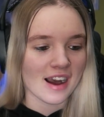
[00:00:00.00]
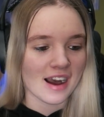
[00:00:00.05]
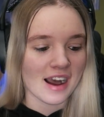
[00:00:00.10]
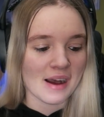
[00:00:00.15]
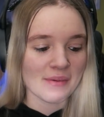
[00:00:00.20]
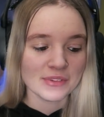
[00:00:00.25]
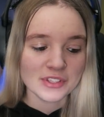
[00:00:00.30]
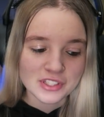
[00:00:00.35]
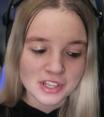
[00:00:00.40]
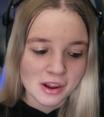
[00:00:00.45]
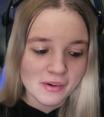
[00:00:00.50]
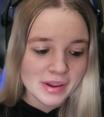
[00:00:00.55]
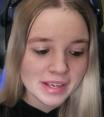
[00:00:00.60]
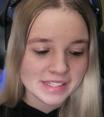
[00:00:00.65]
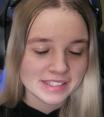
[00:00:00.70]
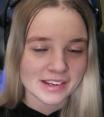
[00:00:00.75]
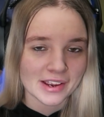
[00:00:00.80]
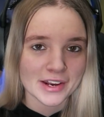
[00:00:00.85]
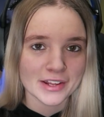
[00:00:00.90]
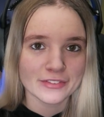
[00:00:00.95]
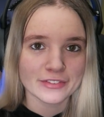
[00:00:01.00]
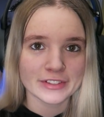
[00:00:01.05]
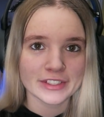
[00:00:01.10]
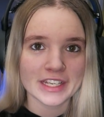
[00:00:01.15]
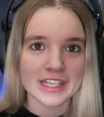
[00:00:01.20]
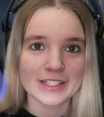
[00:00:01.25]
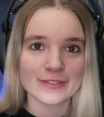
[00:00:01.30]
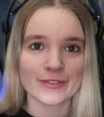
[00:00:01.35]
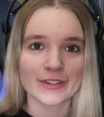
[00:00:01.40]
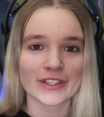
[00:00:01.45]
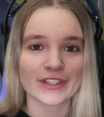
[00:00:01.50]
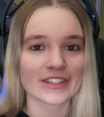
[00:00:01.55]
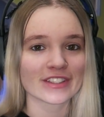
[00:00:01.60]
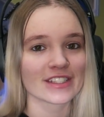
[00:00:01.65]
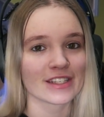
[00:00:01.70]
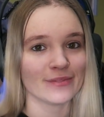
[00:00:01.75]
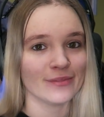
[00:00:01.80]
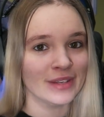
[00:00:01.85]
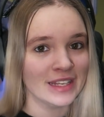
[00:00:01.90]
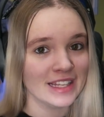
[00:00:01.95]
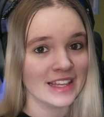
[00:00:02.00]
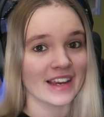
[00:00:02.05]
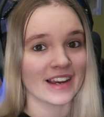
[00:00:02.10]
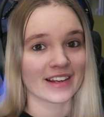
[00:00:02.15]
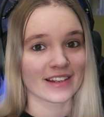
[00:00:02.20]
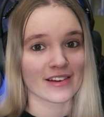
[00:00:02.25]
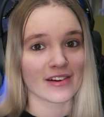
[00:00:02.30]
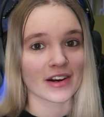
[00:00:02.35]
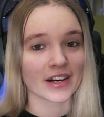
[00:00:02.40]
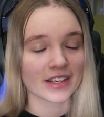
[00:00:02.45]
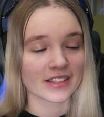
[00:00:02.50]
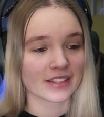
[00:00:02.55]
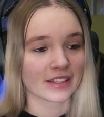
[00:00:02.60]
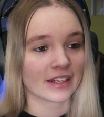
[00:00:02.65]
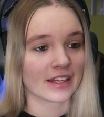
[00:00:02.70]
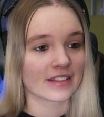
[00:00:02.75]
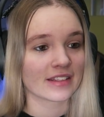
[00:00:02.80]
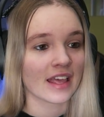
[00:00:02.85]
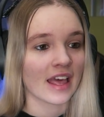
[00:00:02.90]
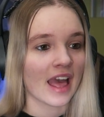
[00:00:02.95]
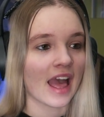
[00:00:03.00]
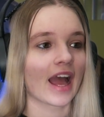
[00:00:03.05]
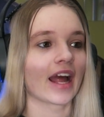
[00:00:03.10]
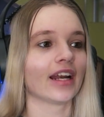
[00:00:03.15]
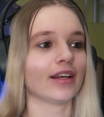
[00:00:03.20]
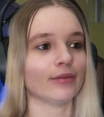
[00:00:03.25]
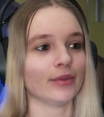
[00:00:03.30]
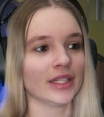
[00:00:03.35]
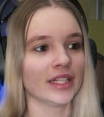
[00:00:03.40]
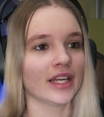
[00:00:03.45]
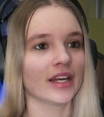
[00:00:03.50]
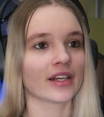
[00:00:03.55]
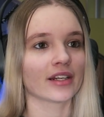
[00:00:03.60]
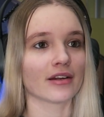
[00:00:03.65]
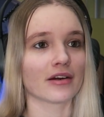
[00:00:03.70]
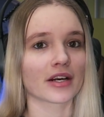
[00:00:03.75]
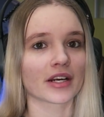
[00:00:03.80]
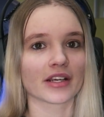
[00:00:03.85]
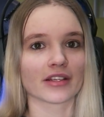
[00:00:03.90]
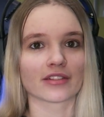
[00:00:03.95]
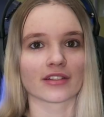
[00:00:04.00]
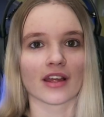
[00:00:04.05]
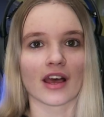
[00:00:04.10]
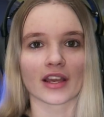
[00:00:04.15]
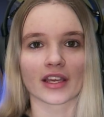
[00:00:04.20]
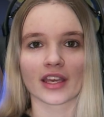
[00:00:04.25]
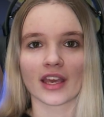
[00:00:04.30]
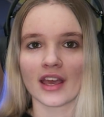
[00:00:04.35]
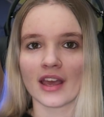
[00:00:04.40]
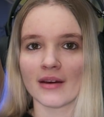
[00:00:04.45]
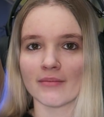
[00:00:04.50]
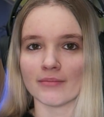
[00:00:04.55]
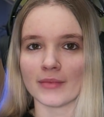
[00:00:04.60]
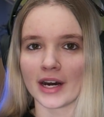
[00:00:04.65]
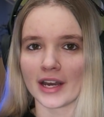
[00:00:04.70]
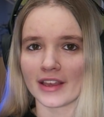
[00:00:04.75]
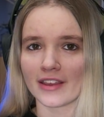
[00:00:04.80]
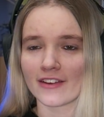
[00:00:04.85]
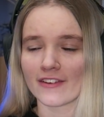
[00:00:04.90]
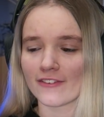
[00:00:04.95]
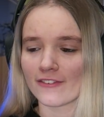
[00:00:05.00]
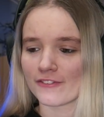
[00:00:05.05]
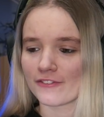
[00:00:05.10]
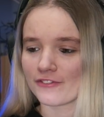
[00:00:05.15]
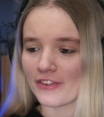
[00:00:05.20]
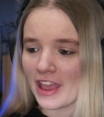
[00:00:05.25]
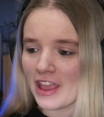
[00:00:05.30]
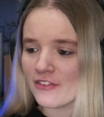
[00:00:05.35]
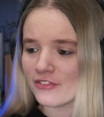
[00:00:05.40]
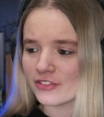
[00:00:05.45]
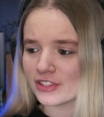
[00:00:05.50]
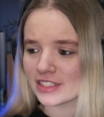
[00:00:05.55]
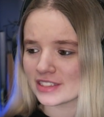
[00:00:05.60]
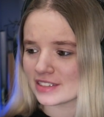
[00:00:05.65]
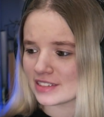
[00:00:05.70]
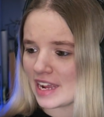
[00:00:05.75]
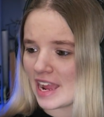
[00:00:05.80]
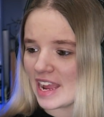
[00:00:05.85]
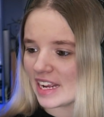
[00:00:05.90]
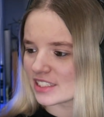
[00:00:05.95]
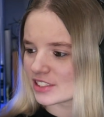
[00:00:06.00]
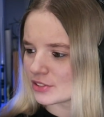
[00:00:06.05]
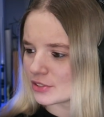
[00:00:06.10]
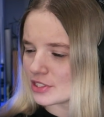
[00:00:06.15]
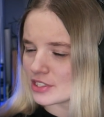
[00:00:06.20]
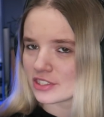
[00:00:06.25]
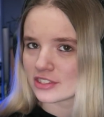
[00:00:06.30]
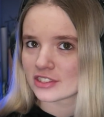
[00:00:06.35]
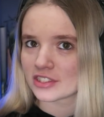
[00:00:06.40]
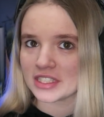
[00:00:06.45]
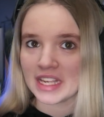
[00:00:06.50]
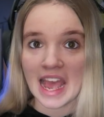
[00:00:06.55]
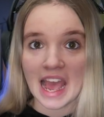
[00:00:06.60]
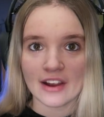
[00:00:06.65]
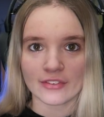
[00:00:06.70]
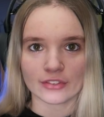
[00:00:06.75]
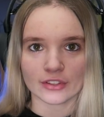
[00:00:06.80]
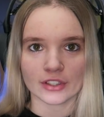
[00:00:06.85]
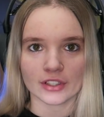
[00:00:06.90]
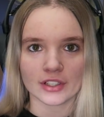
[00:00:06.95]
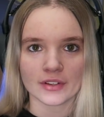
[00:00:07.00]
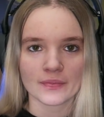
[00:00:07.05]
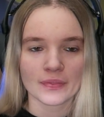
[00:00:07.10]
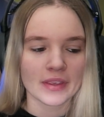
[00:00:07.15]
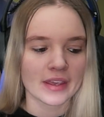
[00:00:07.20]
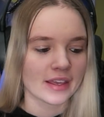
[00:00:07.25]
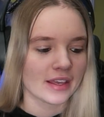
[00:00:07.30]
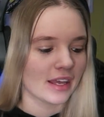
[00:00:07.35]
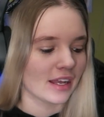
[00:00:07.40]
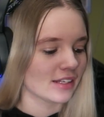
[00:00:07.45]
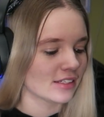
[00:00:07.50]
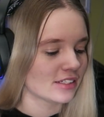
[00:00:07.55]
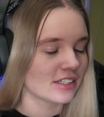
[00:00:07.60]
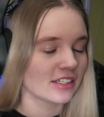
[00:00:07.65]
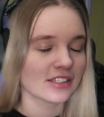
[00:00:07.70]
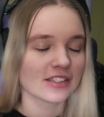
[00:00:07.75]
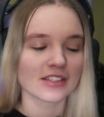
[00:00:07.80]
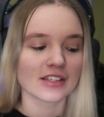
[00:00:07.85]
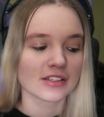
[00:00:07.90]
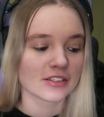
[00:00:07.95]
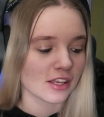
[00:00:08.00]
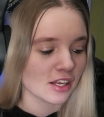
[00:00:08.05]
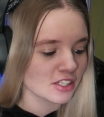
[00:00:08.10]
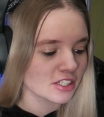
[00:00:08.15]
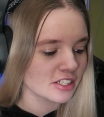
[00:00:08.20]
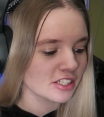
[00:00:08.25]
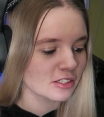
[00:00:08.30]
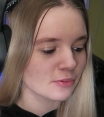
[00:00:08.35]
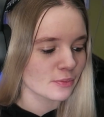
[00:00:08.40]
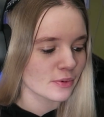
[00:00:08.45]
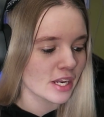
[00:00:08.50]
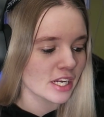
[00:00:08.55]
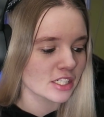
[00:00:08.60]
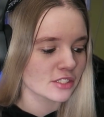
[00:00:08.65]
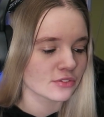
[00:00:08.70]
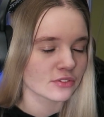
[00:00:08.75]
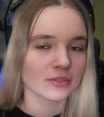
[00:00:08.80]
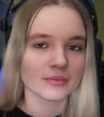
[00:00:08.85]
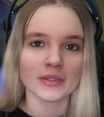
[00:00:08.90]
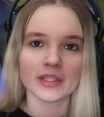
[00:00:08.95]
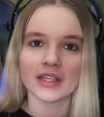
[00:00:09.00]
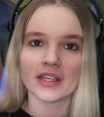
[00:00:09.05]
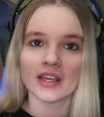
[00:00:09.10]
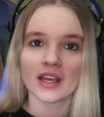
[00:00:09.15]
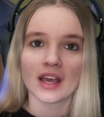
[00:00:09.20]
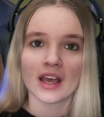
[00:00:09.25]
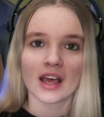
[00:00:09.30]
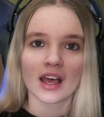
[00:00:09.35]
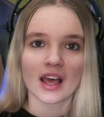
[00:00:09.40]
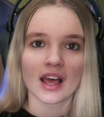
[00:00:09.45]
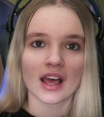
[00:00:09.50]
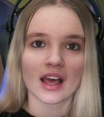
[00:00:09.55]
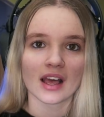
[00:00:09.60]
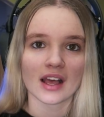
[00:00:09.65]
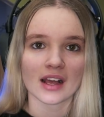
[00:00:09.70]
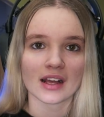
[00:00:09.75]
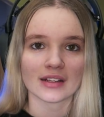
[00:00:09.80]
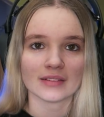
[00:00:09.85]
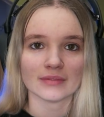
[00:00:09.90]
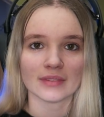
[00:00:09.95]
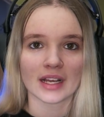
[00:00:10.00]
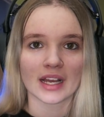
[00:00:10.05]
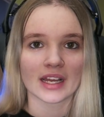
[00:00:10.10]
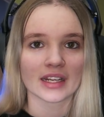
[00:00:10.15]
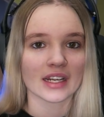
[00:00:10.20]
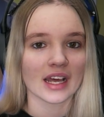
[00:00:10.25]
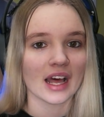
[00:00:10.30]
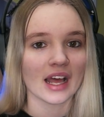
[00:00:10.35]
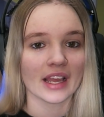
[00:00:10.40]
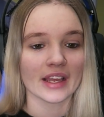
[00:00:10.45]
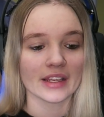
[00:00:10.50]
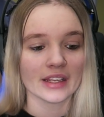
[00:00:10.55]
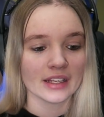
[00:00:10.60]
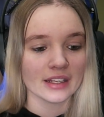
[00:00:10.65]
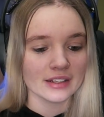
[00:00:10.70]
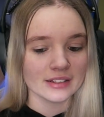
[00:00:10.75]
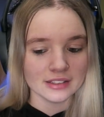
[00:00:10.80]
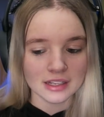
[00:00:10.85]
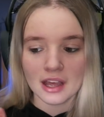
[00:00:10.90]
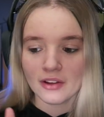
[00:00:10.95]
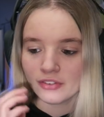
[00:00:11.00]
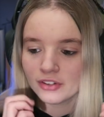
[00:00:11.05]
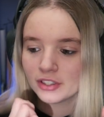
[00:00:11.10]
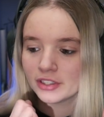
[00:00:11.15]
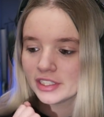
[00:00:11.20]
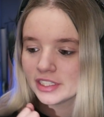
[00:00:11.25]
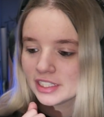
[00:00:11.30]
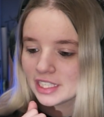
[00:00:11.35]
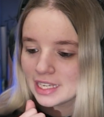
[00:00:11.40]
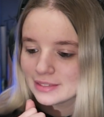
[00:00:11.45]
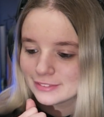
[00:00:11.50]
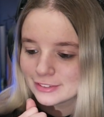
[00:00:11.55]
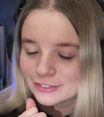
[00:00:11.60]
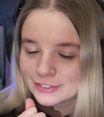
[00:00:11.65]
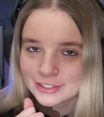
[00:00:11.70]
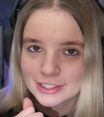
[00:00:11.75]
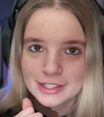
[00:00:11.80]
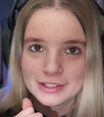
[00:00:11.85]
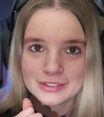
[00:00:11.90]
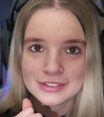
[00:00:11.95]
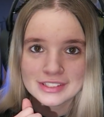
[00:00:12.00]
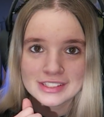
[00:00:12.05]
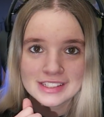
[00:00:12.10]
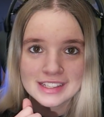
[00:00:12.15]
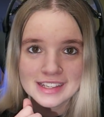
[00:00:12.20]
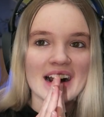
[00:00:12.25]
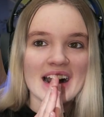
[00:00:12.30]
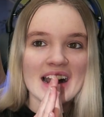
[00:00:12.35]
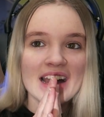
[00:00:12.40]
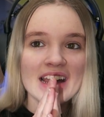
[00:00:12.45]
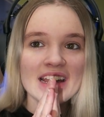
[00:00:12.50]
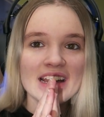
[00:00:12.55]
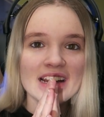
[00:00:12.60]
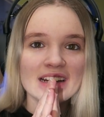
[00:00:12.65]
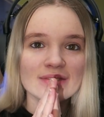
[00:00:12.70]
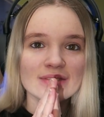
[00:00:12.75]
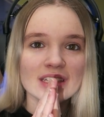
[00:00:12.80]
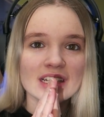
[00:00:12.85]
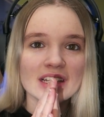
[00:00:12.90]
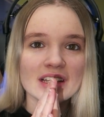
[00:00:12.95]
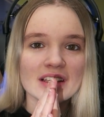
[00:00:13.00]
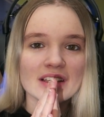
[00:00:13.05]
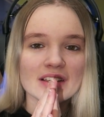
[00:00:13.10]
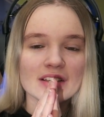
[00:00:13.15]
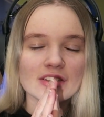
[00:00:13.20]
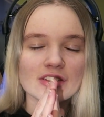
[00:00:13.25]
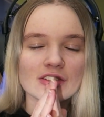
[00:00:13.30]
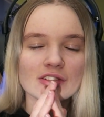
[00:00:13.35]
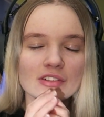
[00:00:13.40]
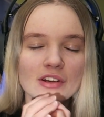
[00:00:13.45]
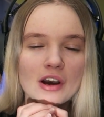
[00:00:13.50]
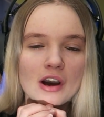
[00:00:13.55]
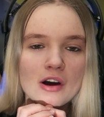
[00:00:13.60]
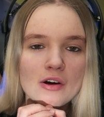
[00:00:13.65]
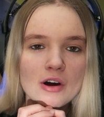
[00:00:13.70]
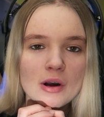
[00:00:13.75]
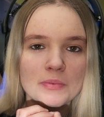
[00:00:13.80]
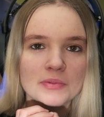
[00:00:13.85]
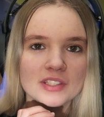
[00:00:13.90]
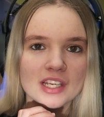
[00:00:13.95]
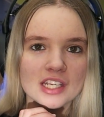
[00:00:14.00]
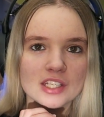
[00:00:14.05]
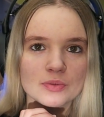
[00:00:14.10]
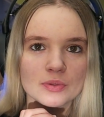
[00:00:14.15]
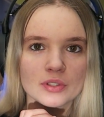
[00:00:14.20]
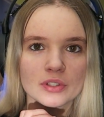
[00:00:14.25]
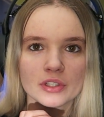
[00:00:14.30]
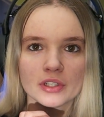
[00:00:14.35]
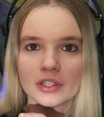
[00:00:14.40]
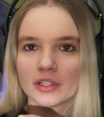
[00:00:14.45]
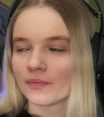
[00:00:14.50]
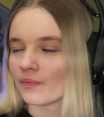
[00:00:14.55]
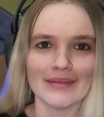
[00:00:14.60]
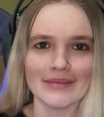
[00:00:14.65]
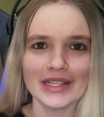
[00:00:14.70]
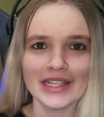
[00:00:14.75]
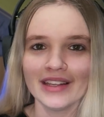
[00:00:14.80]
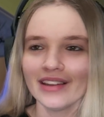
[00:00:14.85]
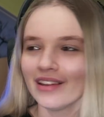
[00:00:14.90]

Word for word: I'm so excited for this because Emilia Clarke is in it and Emilia Clarke is like my favorite actress ever. And she's such an inspiration for me um, and I love her in Game of Thrones. I am like so obsessed with her. I mean,